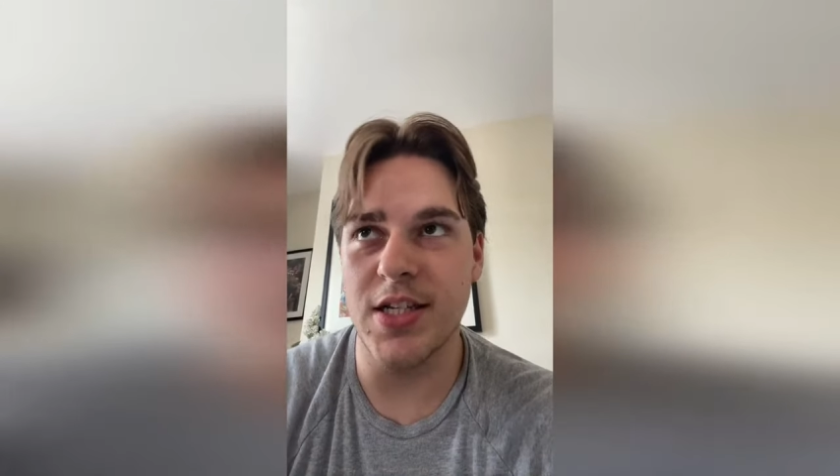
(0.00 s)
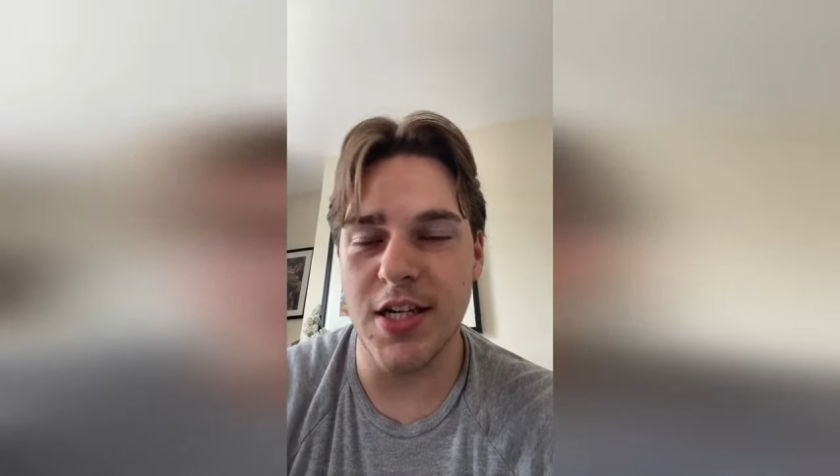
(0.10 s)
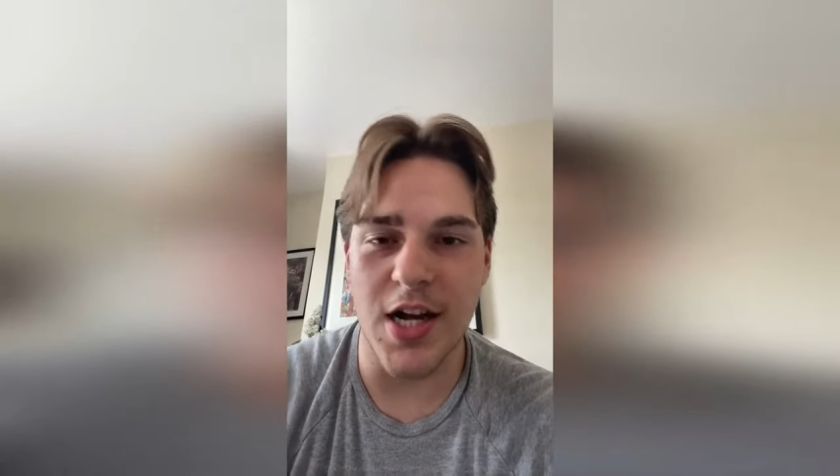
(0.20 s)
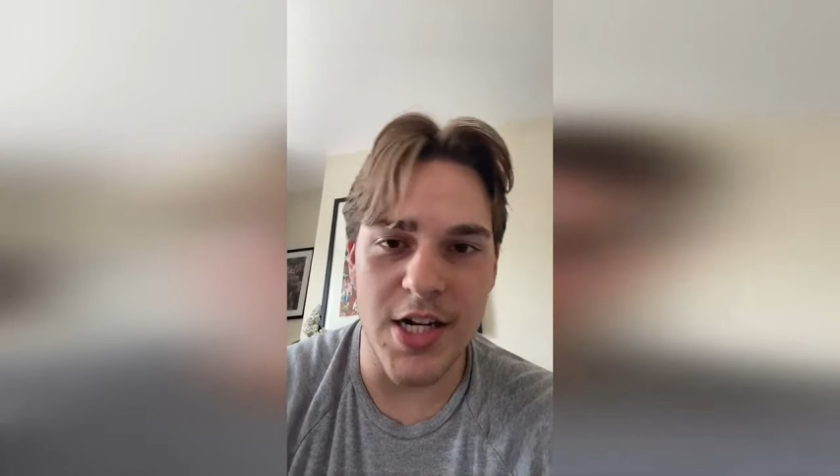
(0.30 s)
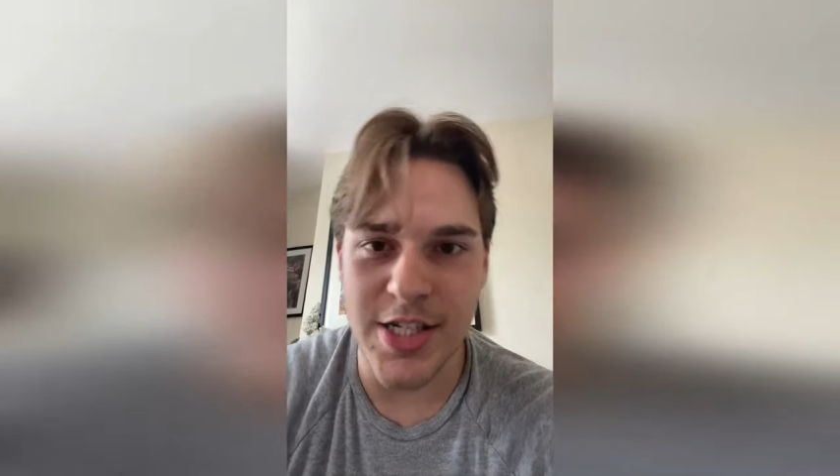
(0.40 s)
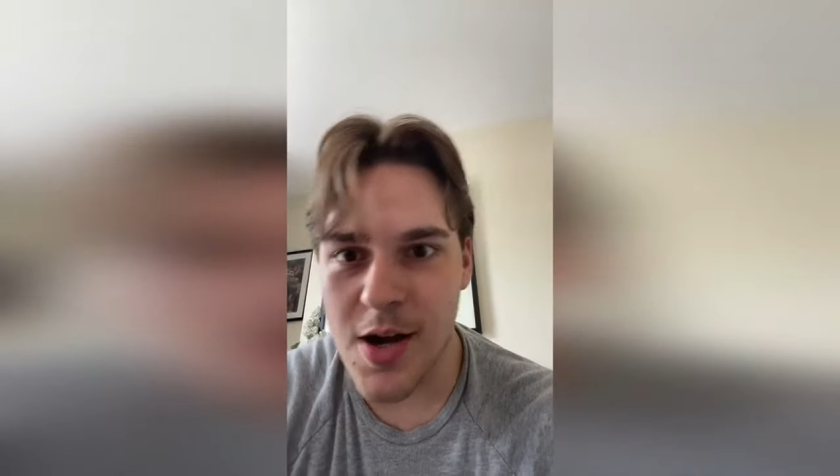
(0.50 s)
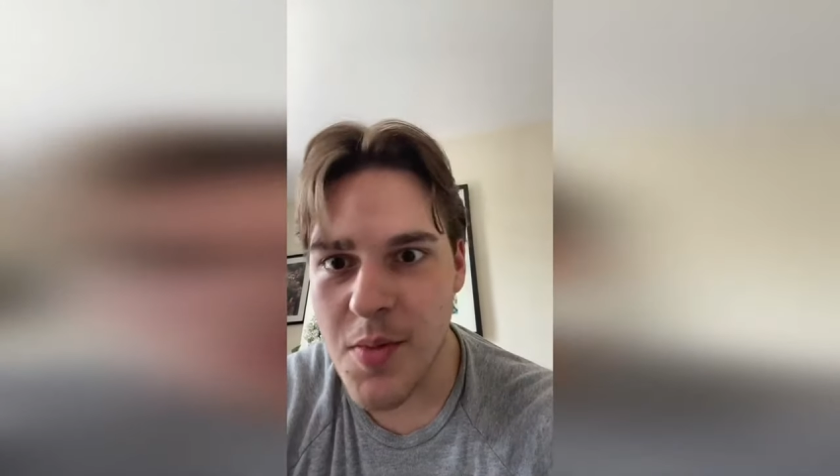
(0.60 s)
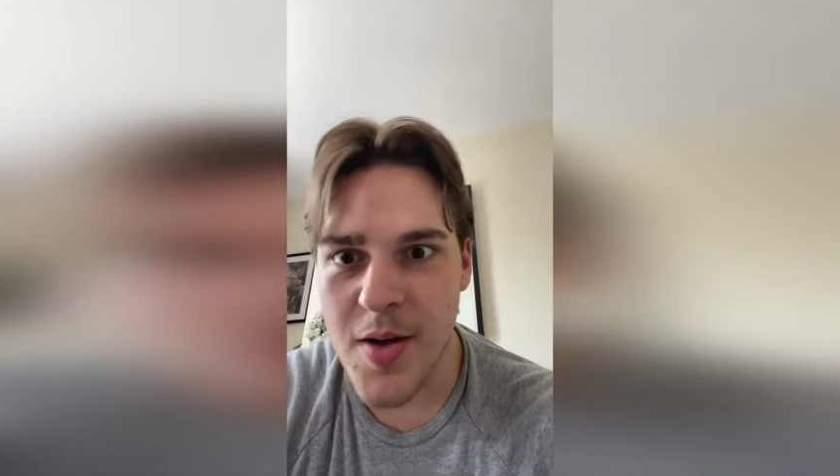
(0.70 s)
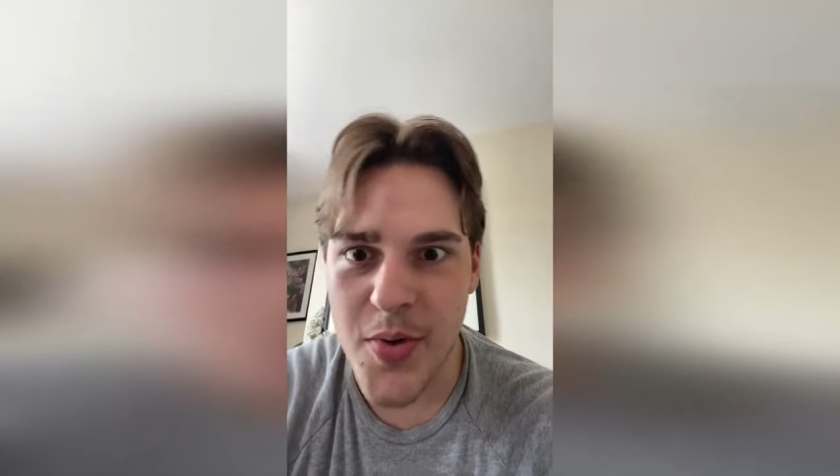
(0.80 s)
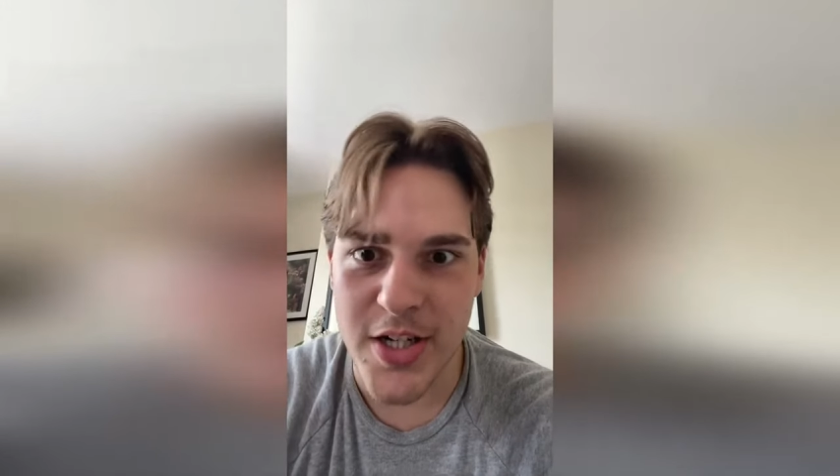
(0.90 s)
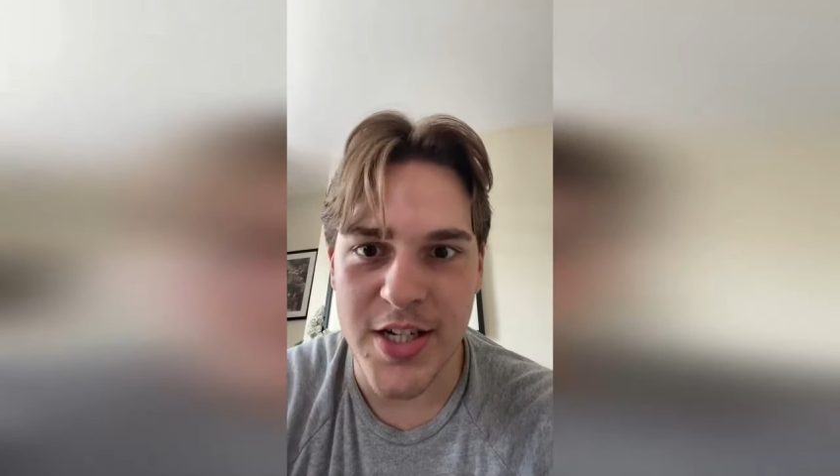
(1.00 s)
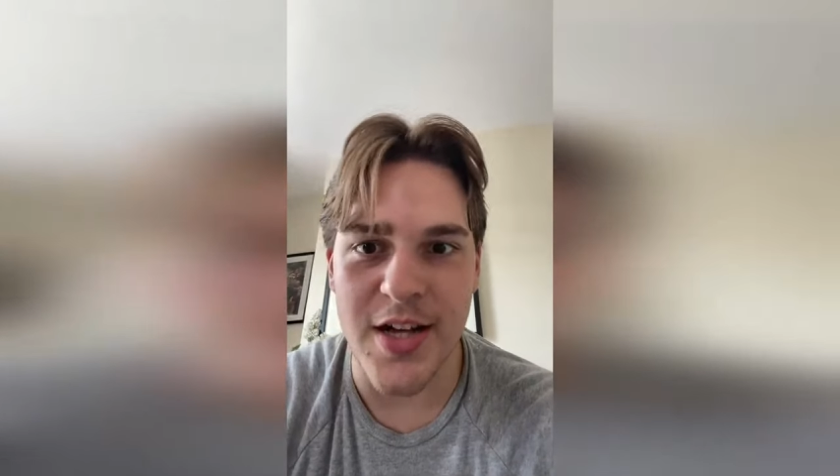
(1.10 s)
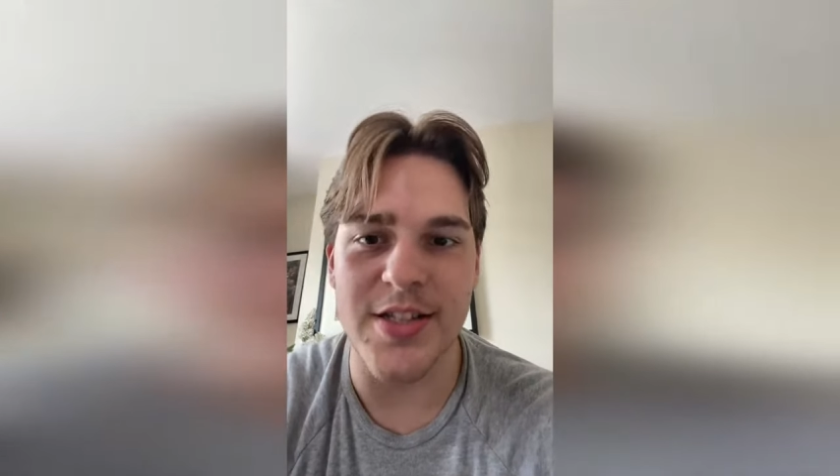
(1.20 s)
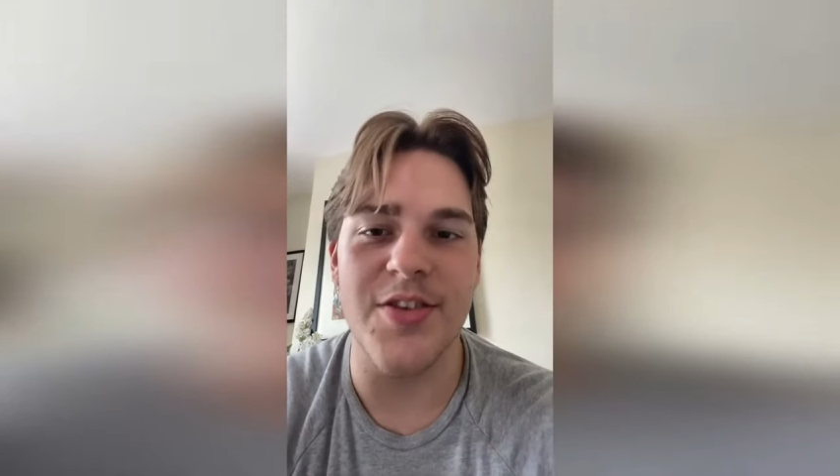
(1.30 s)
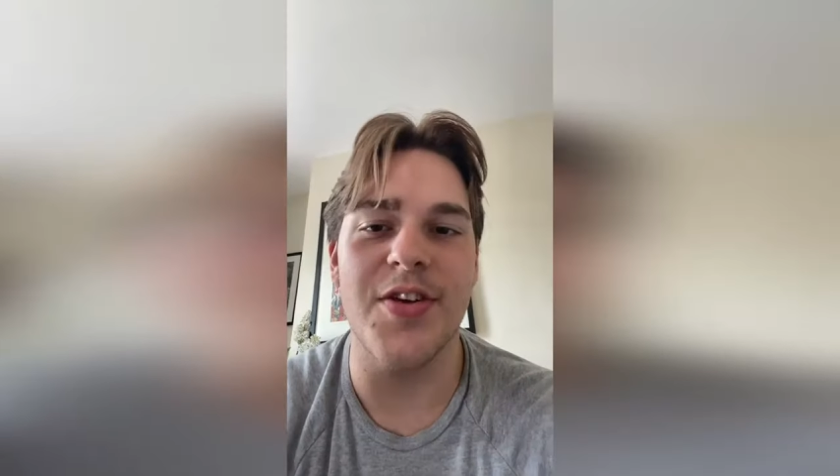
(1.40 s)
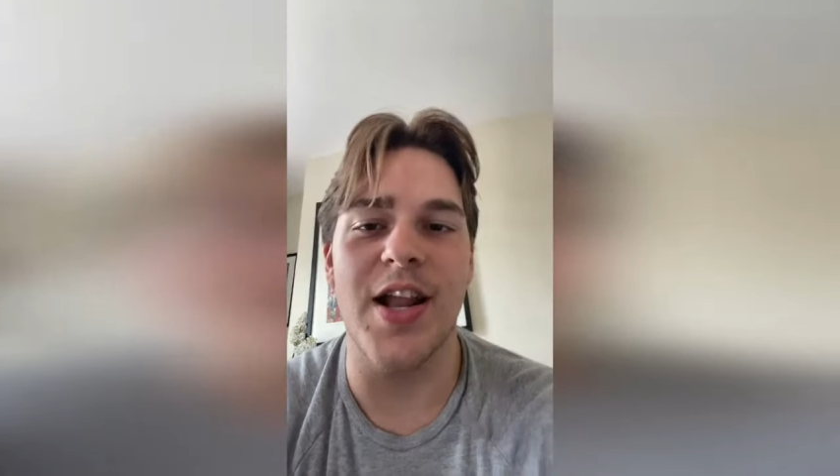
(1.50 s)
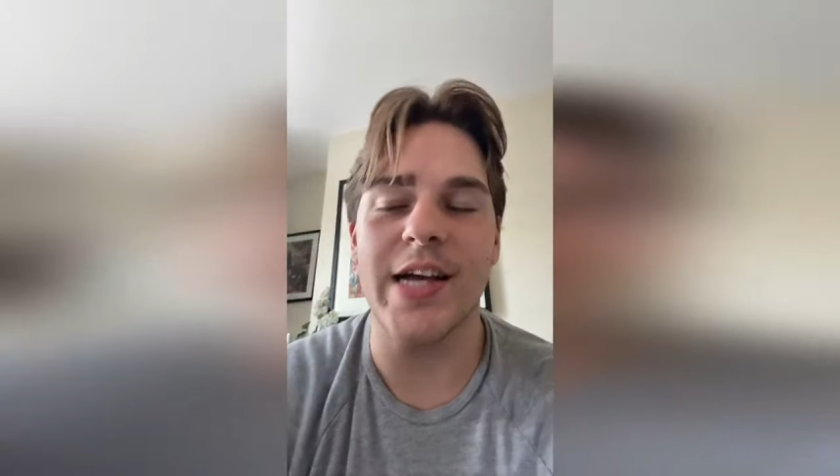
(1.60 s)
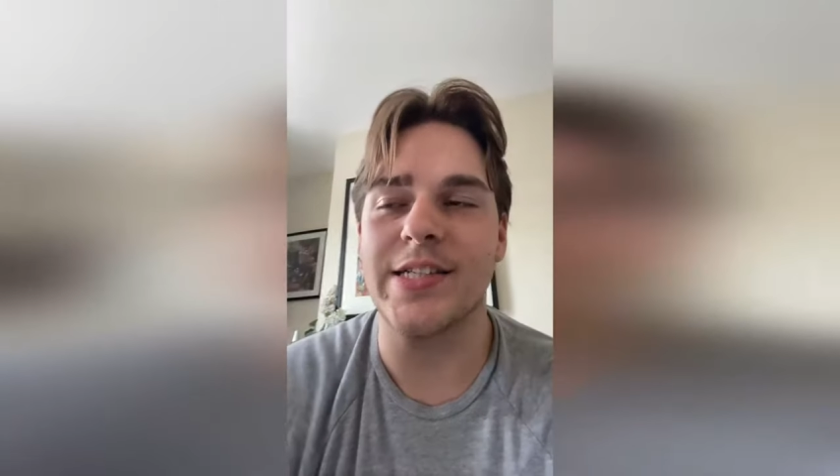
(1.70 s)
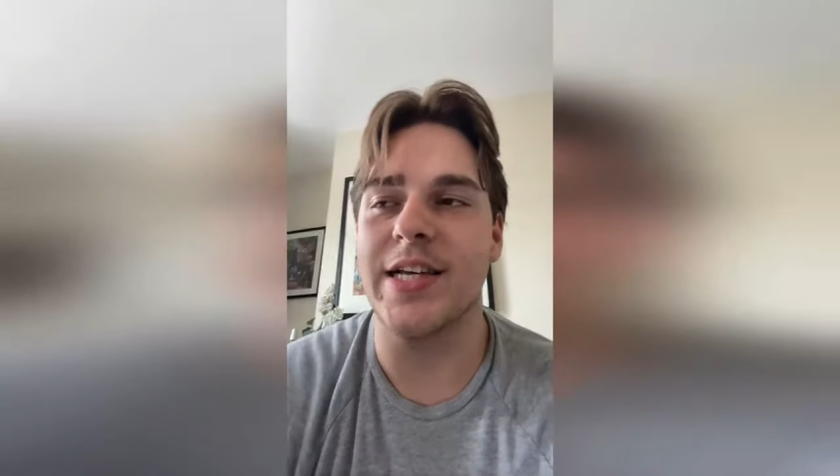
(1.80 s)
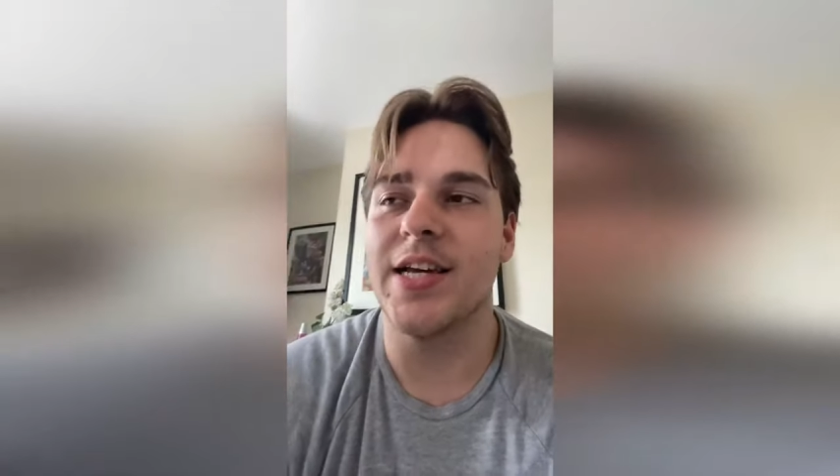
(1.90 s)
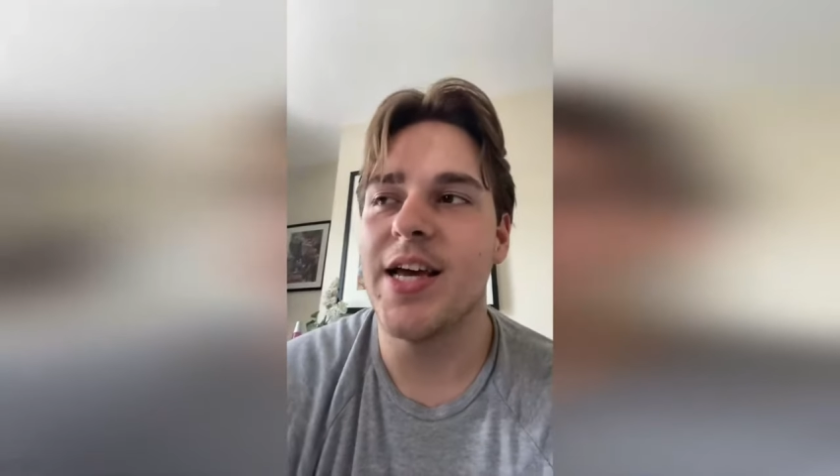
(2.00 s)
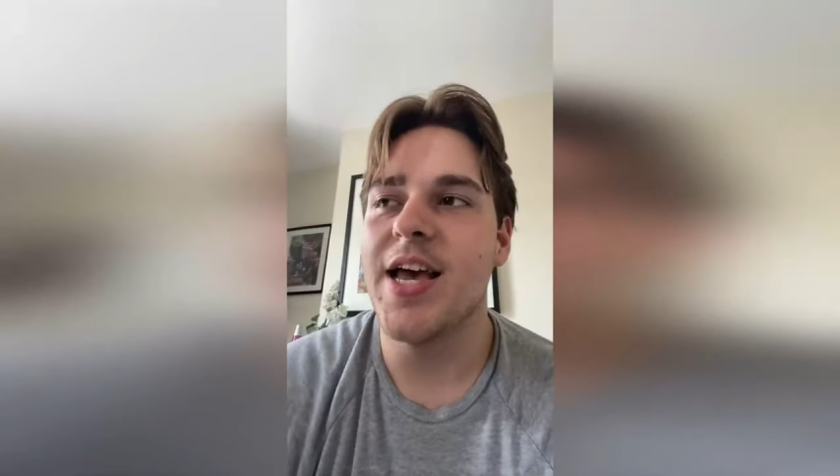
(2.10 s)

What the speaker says: kind of shout my impression out, see if he likes it.